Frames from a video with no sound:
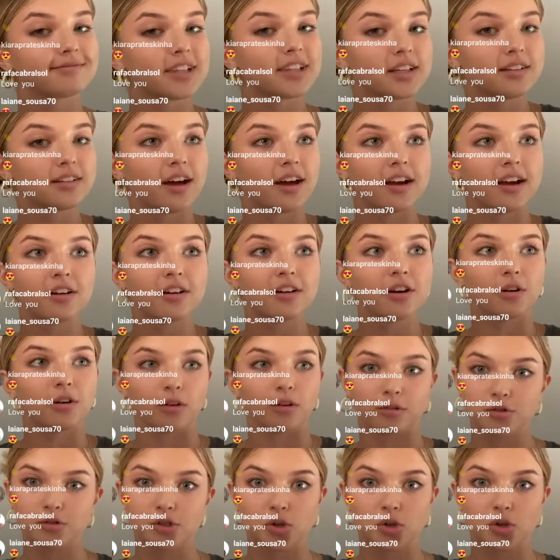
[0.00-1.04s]
then, I don't
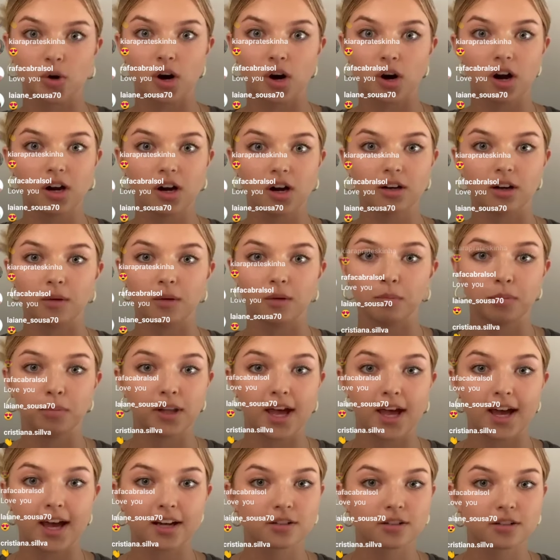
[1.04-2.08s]
know, draw a
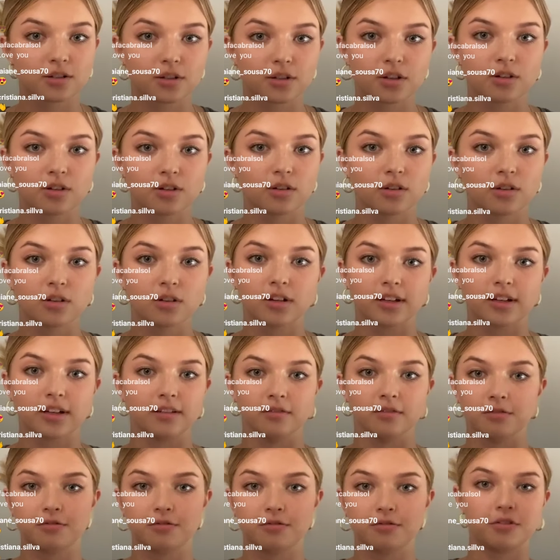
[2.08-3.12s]
black circle
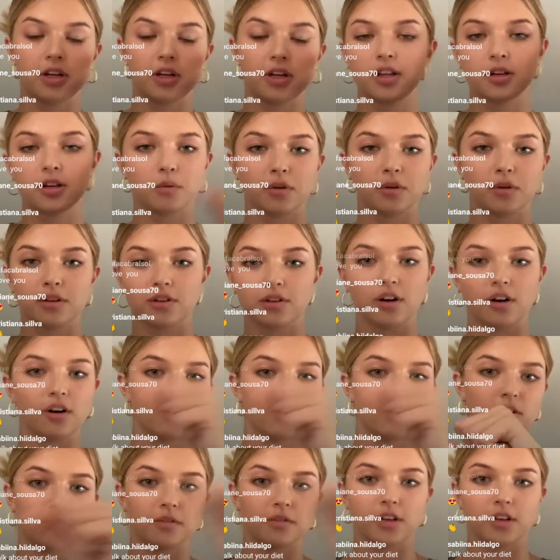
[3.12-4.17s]
and fill it with
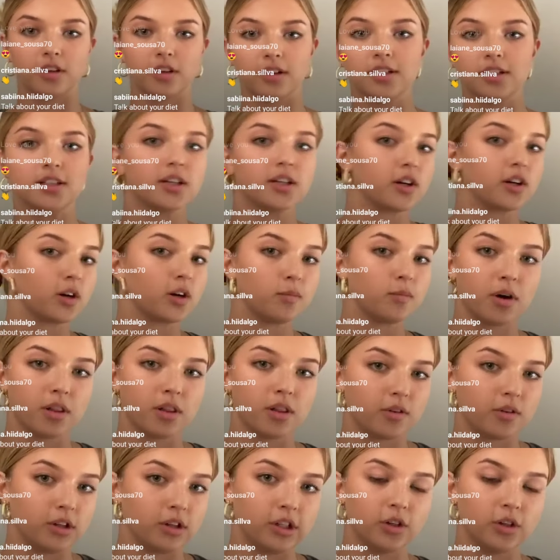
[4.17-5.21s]
all of the things that are
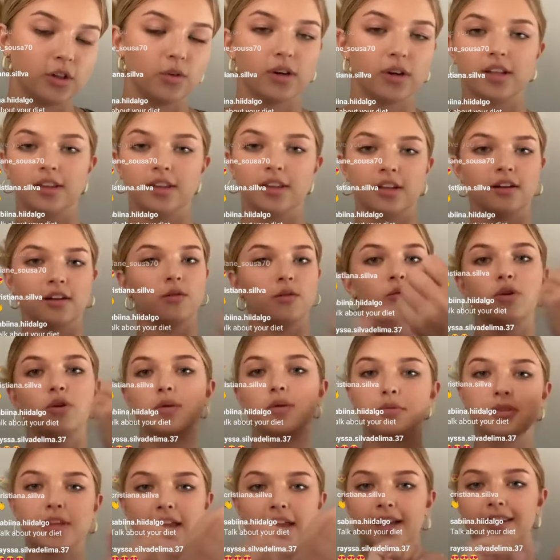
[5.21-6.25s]
bothering you, and then
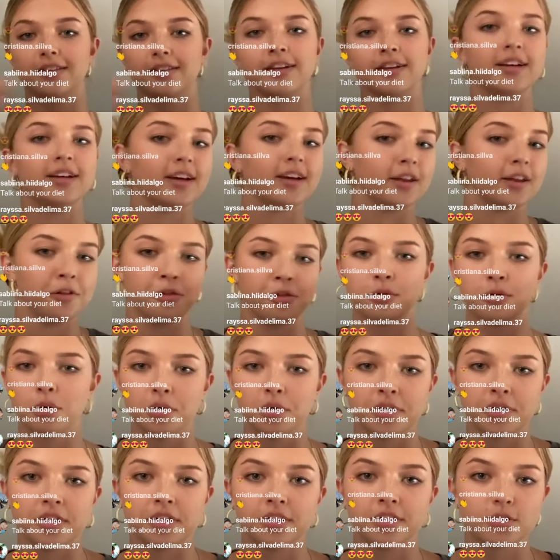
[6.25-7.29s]
rip that thing and
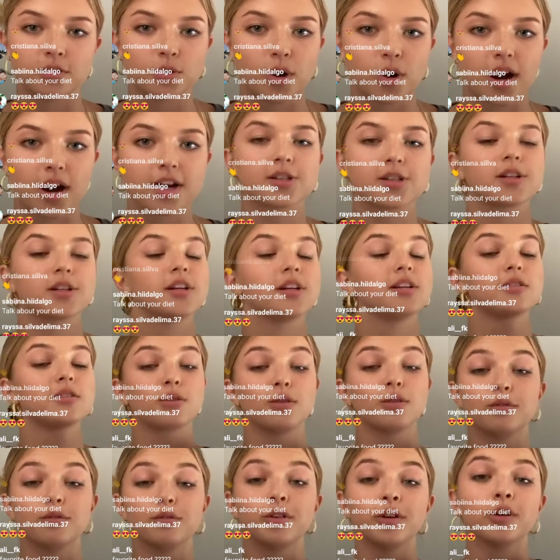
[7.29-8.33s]
throw it in the trash. It is
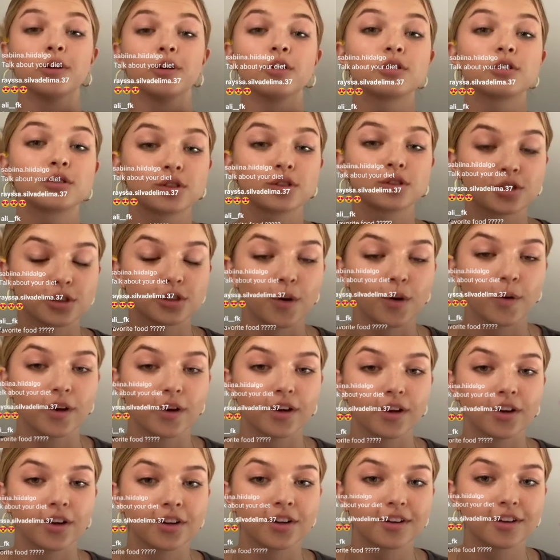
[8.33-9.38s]
going to feel so
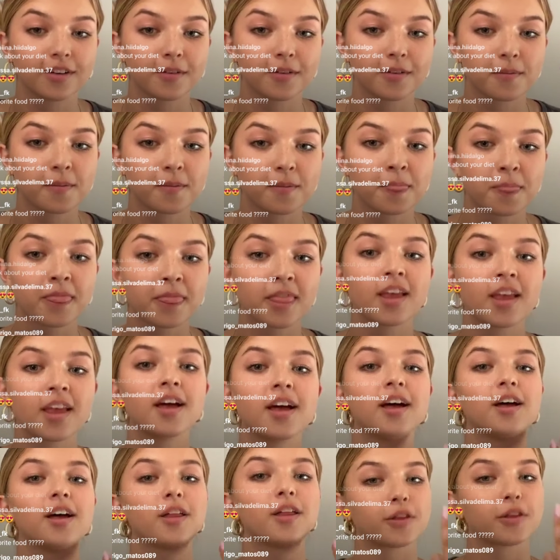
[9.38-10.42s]
good.
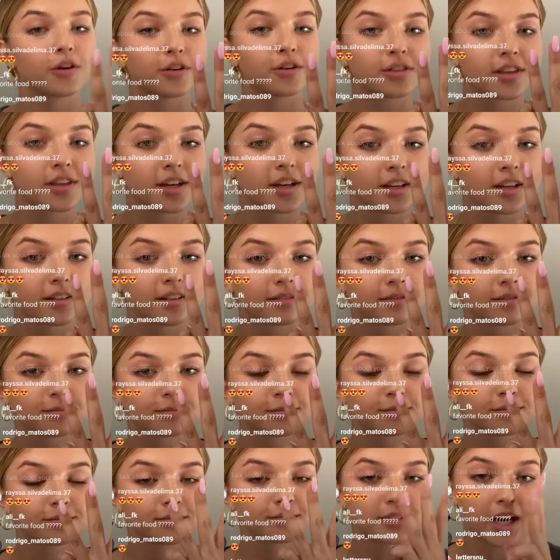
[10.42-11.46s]
Third thing
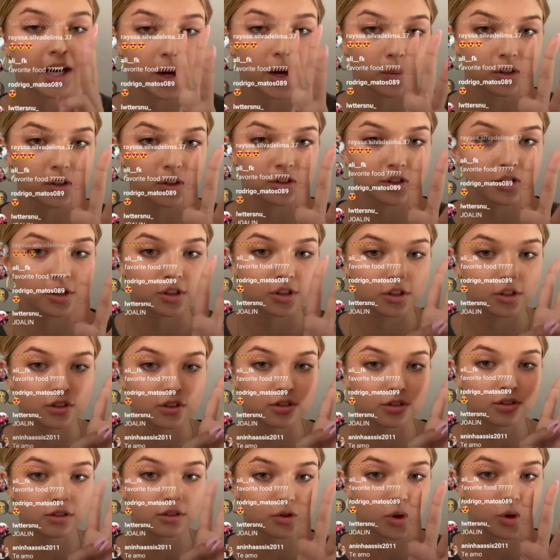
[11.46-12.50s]
that I want you to
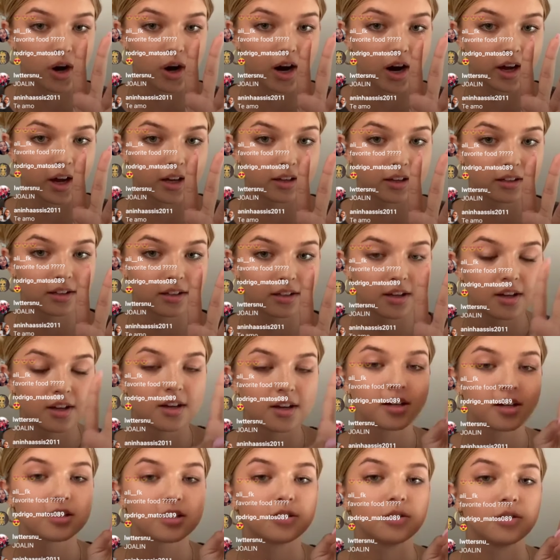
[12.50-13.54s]
try
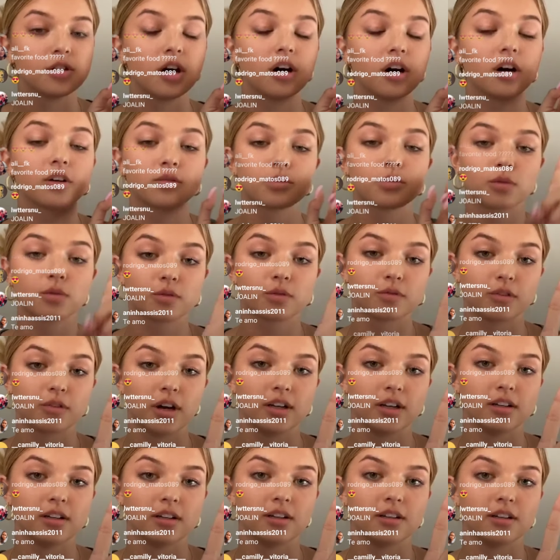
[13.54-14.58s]
is to talk to a
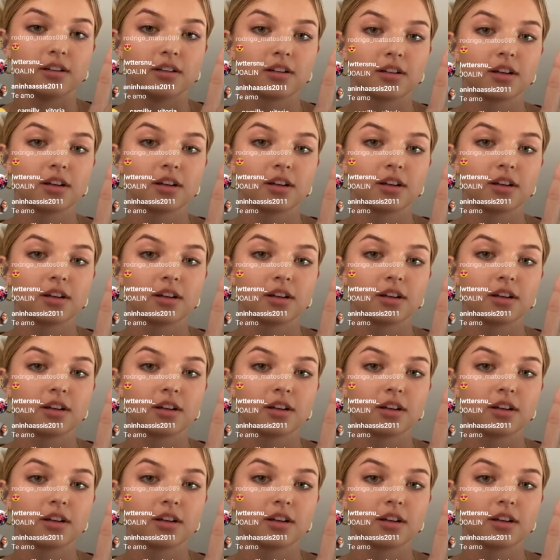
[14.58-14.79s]
friend